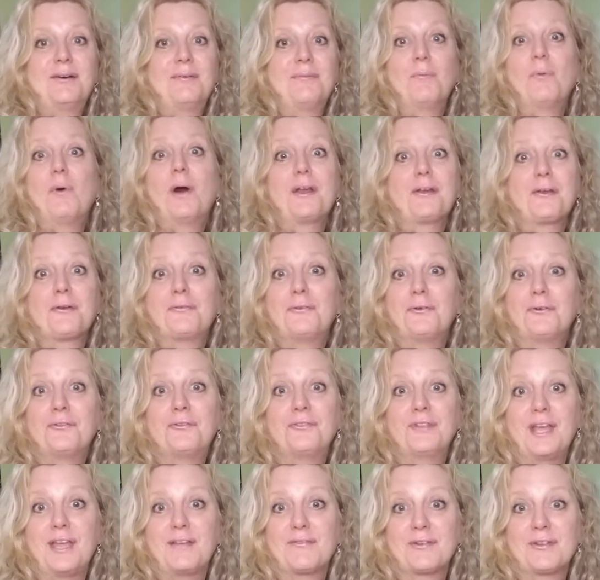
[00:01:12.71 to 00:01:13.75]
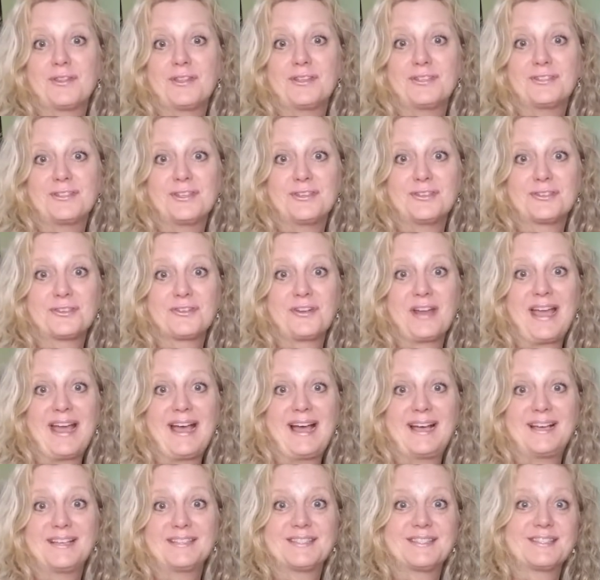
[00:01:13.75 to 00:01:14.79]
wonderful flavor that ginger
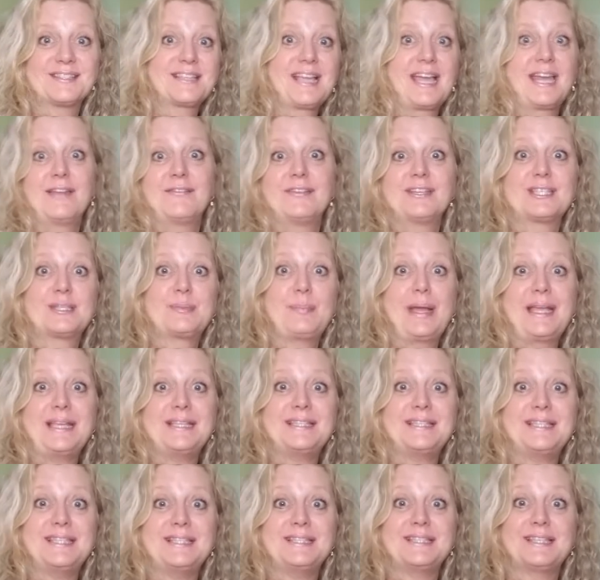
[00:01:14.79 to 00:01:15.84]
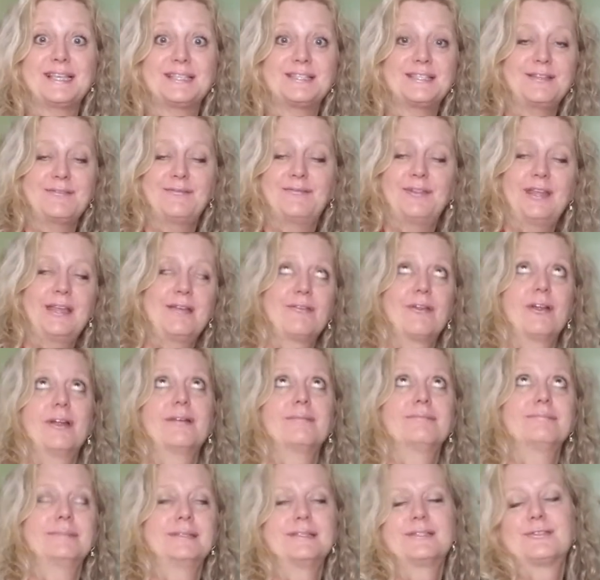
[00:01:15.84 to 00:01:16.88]
has. It's kind of a spicy, zesty
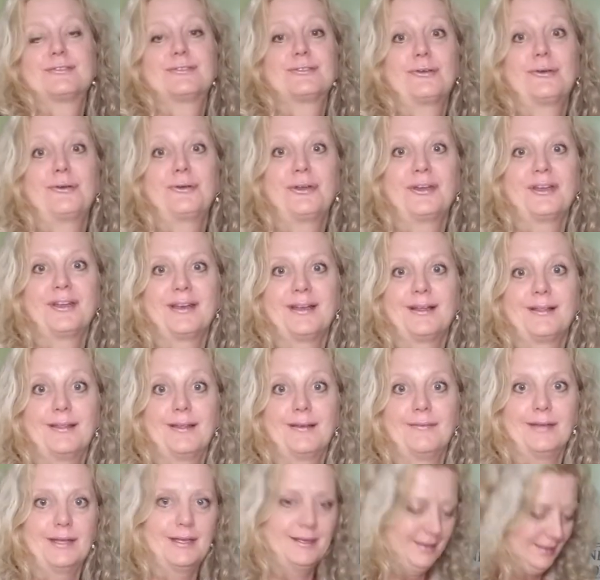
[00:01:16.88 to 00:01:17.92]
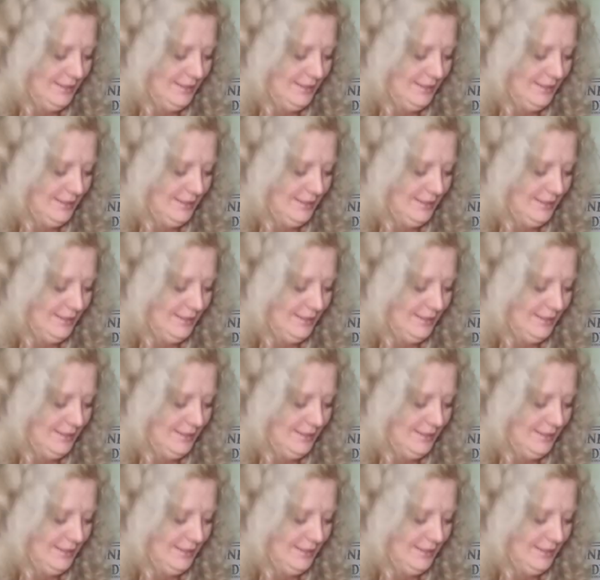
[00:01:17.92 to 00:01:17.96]
flavor. It's so good. I love it.